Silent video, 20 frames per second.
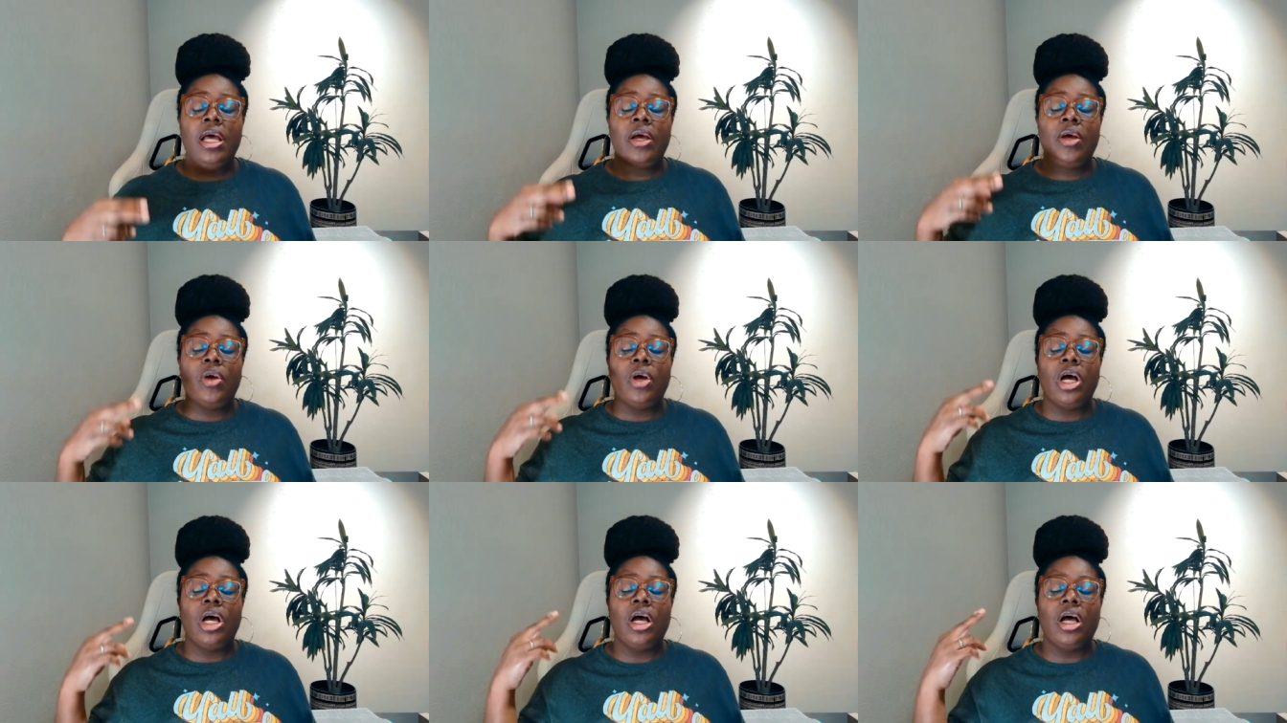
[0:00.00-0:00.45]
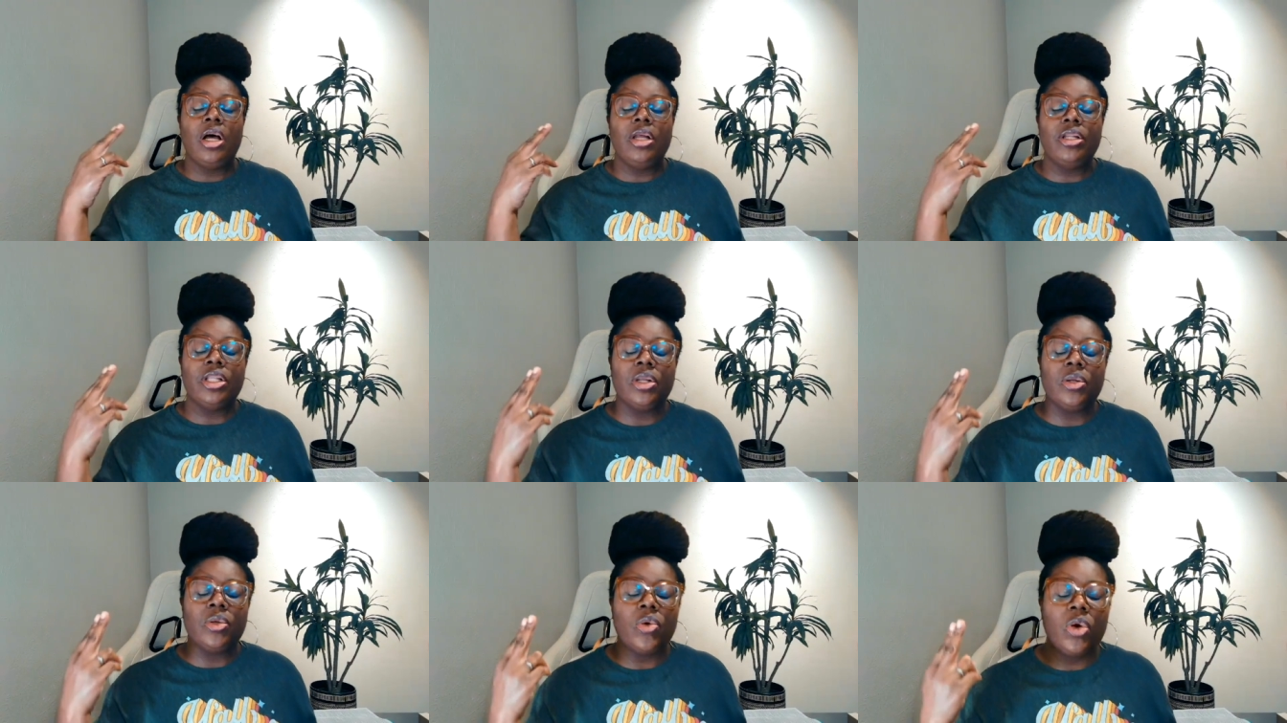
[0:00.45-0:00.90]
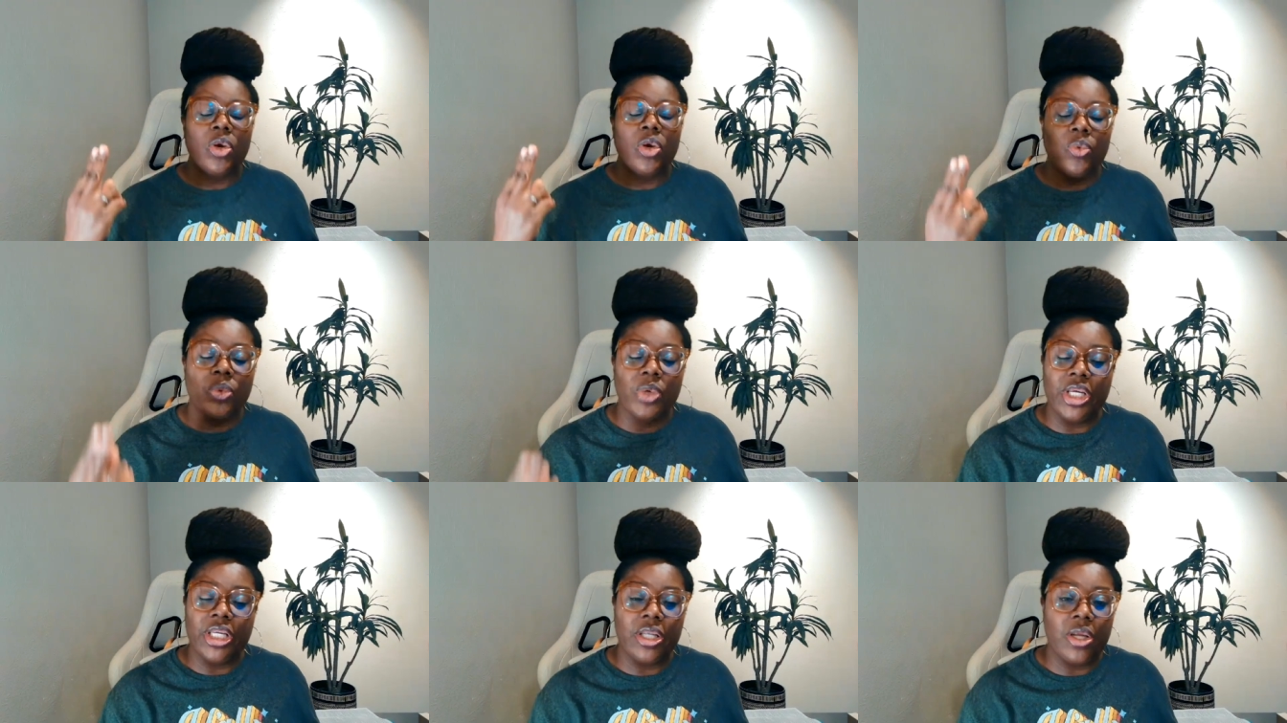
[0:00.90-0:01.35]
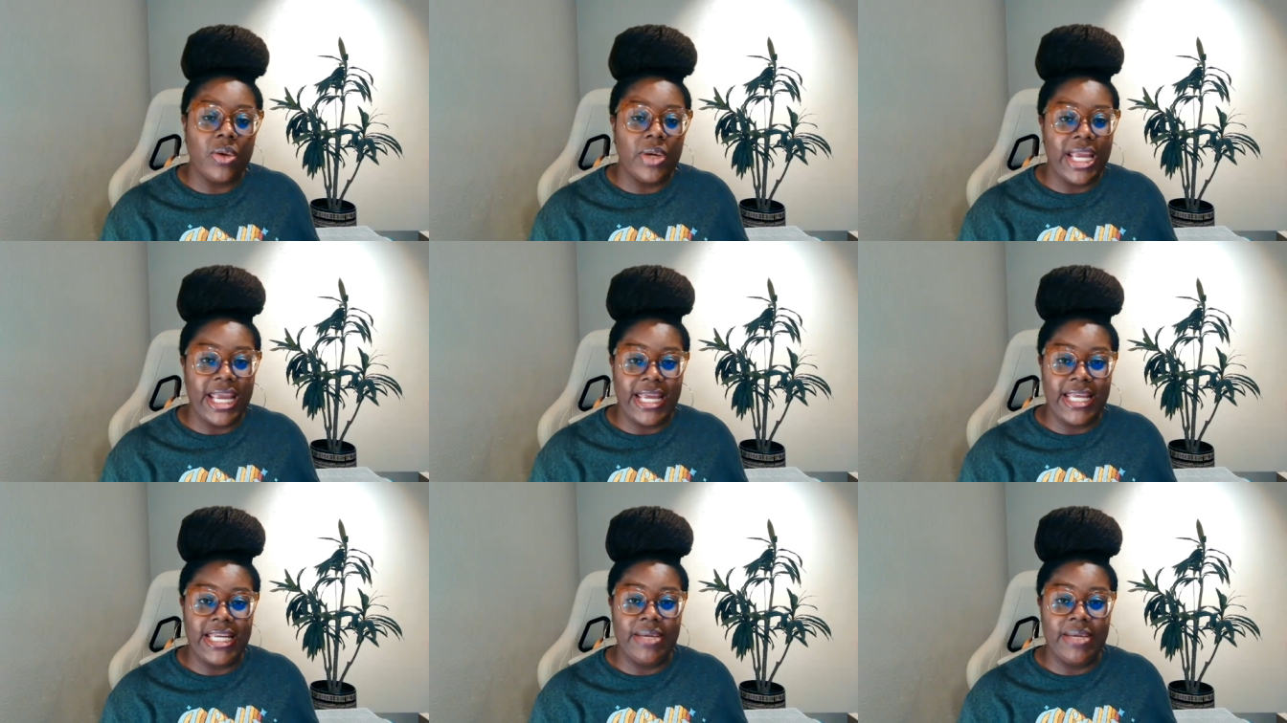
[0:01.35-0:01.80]
Uh, the Lord
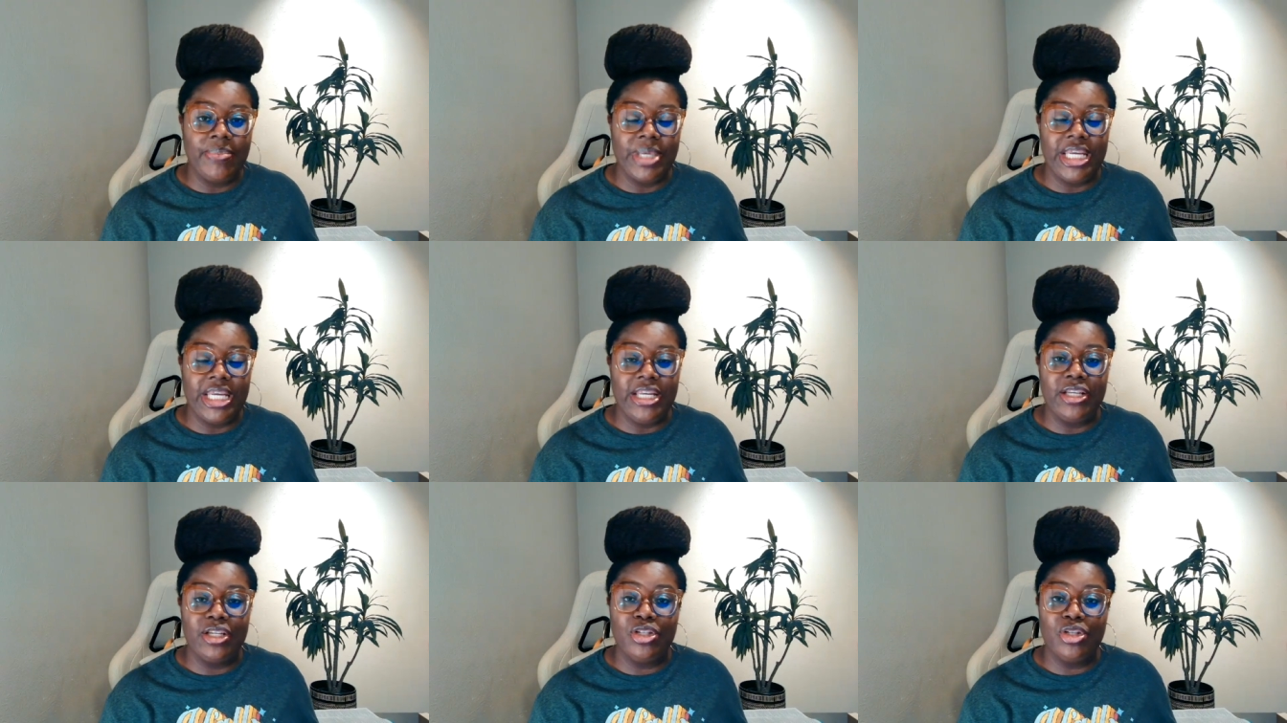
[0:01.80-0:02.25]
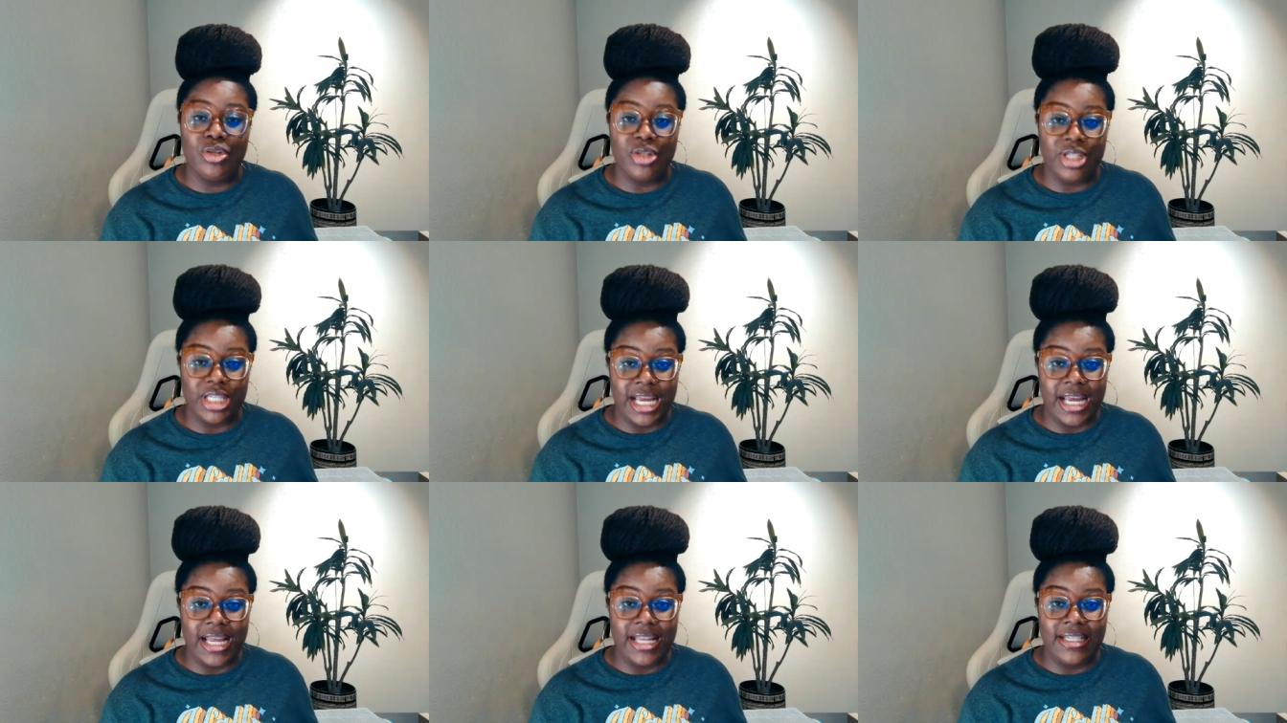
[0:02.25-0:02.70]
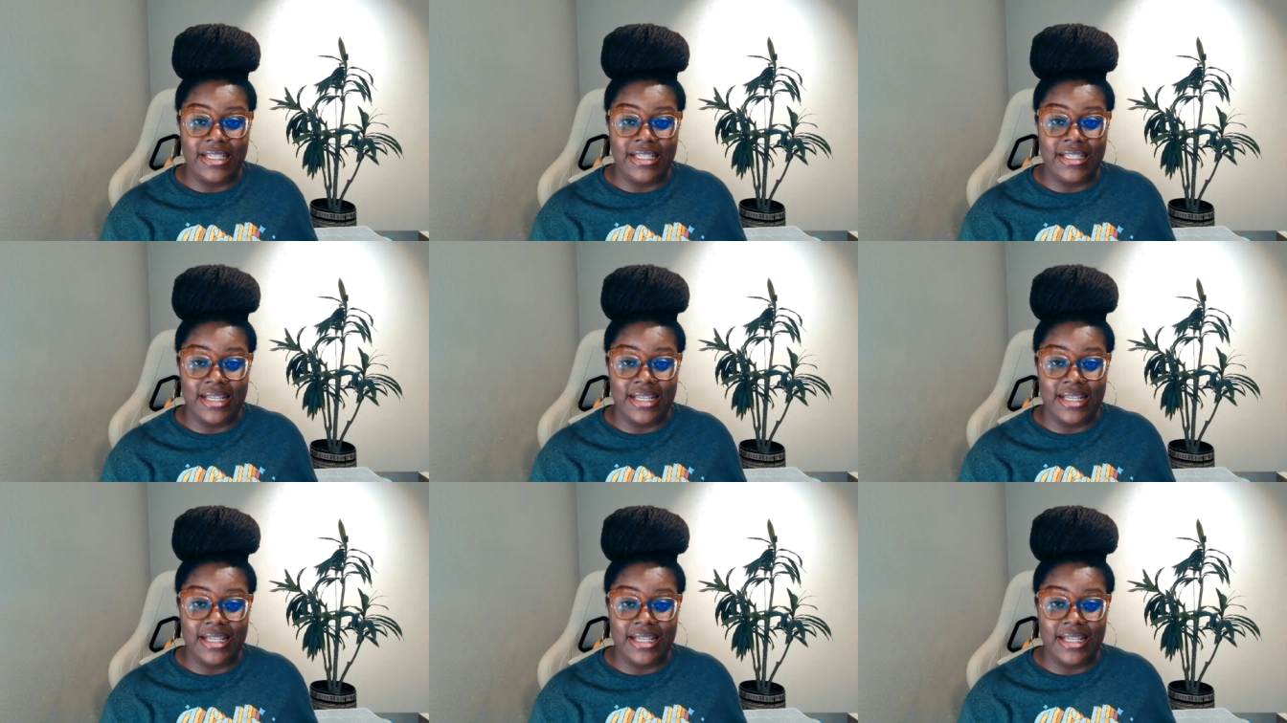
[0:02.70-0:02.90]
relocated me to Dallas,